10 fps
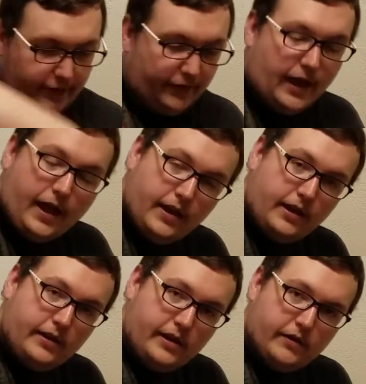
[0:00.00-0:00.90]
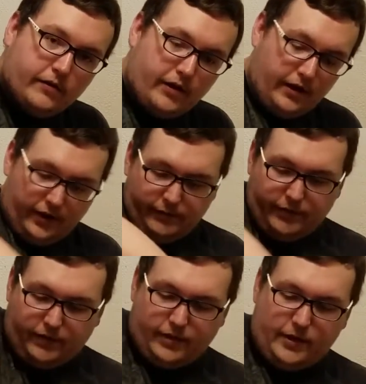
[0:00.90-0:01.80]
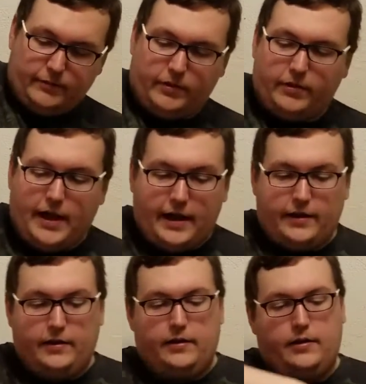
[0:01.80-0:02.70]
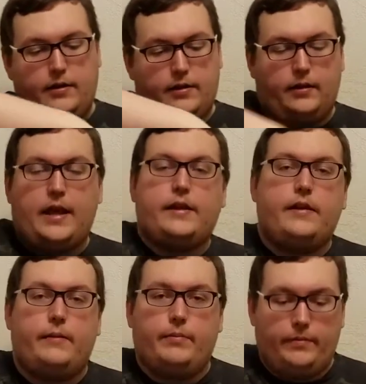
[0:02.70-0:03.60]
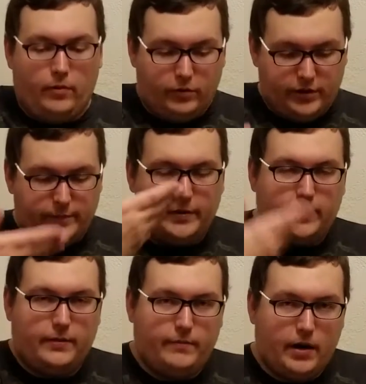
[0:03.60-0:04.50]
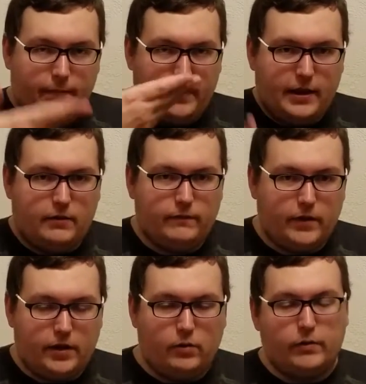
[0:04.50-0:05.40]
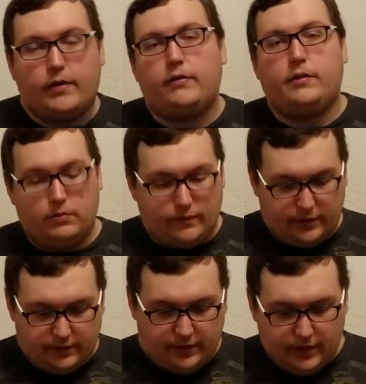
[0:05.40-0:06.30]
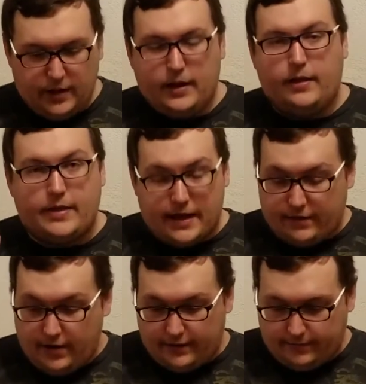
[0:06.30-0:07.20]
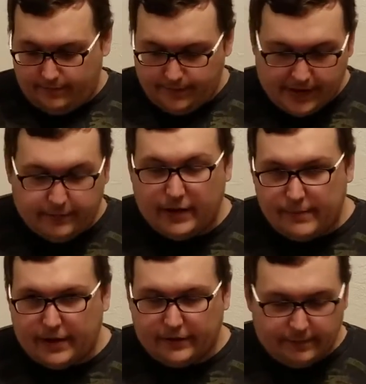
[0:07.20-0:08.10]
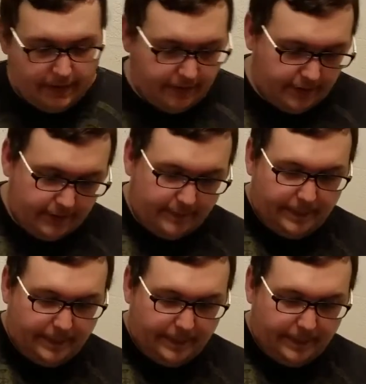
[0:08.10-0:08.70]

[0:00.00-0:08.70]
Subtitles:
its side in here, and then they would stack lined up, or you could put them up and down horizontally or vertically. That's awesome. That's why I bought this basically.